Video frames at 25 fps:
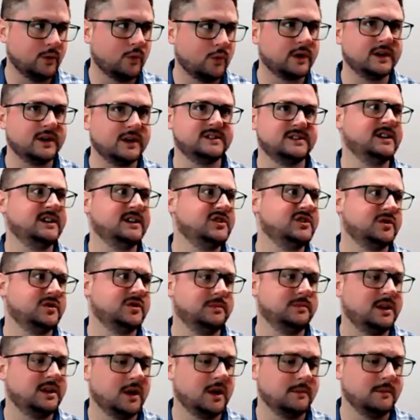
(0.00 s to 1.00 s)
organization
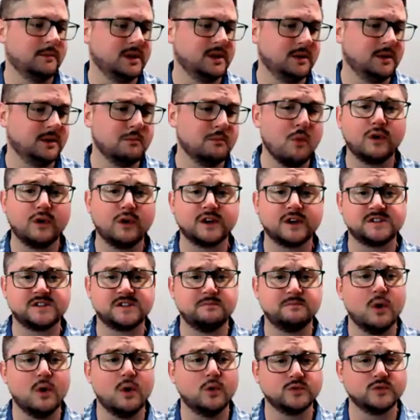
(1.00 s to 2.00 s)
becoming more
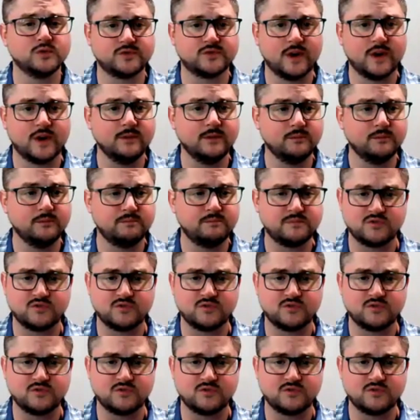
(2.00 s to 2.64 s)
exposed, right?